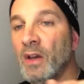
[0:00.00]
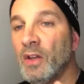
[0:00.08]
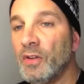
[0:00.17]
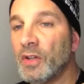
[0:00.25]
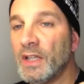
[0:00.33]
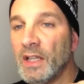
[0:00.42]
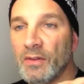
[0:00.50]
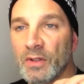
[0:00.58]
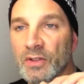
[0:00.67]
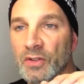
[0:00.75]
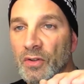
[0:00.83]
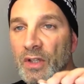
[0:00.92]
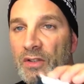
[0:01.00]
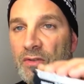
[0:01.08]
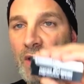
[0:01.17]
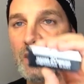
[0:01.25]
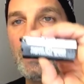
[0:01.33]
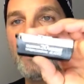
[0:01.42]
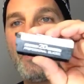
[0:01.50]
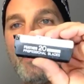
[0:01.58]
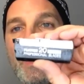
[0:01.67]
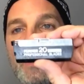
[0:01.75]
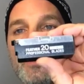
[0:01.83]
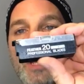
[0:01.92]
You can either insert it directly from
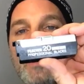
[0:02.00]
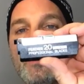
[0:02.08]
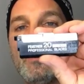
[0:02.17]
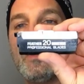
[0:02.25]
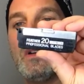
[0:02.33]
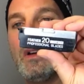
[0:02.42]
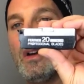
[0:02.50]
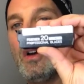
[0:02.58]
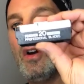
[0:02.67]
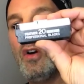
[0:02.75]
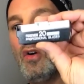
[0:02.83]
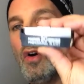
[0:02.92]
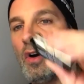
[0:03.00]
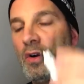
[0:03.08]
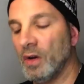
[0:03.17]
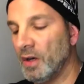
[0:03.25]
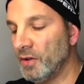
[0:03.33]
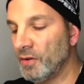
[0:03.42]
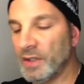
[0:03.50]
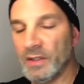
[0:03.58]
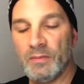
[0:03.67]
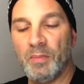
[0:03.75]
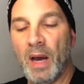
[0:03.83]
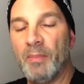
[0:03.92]
the injector or uh, you
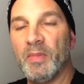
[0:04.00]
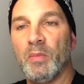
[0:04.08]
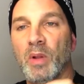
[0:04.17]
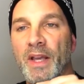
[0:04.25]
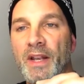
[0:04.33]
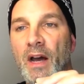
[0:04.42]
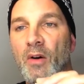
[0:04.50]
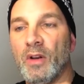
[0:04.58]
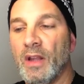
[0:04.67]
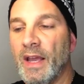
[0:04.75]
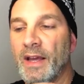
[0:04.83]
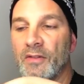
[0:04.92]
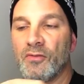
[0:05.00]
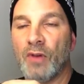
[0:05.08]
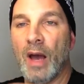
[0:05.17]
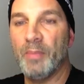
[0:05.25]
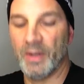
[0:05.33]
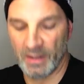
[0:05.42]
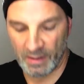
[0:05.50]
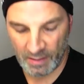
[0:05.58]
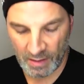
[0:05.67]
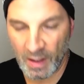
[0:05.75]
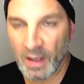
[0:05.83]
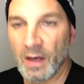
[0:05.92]
can pop the blade out and drop it in.
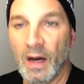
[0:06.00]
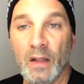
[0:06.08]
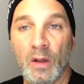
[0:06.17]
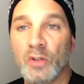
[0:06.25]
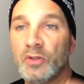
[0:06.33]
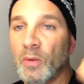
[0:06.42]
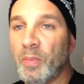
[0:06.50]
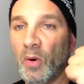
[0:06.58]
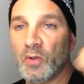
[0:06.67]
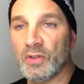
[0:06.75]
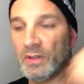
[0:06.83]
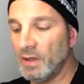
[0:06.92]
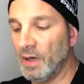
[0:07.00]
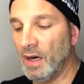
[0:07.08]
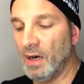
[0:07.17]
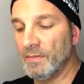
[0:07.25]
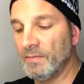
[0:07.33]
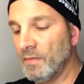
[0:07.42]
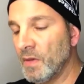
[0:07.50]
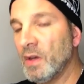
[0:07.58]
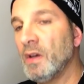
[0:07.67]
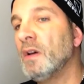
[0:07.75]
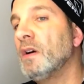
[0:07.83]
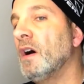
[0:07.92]
I'll also post uh,
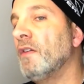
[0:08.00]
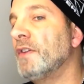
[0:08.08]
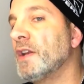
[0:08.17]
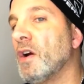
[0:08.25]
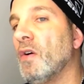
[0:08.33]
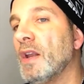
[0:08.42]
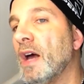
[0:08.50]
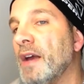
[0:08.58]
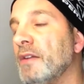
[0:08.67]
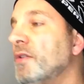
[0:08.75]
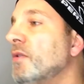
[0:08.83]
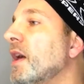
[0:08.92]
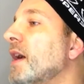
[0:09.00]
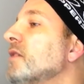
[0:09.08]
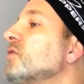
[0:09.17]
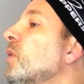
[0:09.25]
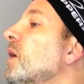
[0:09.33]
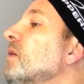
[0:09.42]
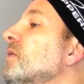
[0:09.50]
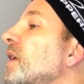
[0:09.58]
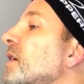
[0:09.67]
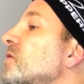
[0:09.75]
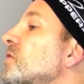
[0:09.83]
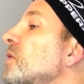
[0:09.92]
a video on how to do that as well
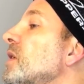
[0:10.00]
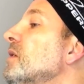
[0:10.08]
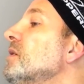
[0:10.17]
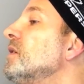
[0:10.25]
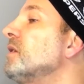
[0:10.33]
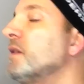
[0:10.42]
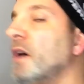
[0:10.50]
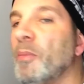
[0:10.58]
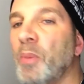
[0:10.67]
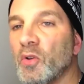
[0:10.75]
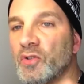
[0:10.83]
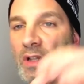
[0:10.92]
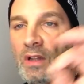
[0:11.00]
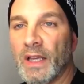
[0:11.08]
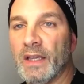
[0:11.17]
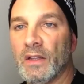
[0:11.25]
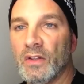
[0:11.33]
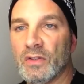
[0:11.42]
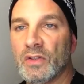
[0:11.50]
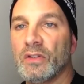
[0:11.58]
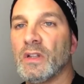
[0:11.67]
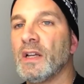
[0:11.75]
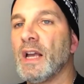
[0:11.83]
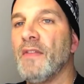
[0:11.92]
next to it. I'll post a link and you just
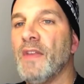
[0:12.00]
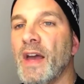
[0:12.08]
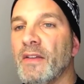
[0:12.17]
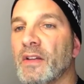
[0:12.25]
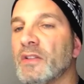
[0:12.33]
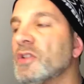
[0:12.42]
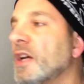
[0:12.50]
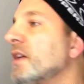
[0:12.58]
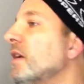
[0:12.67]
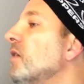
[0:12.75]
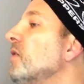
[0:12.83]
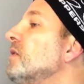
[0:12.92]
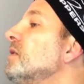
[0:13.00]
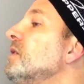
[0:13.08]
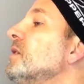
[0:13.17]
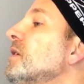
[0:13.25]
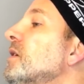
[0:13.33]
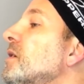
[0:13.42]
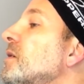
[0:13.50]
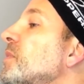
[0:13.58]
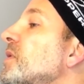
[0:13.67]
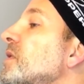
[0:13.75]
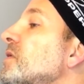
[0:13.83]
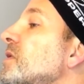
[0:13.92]
click on that you can check it out.
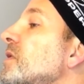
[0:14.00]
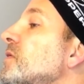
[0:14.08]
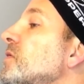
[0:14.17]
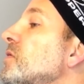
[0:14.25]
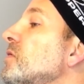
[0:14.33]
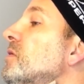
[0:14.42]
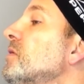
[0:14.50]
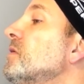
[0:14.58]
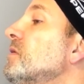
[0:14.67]
But this gives you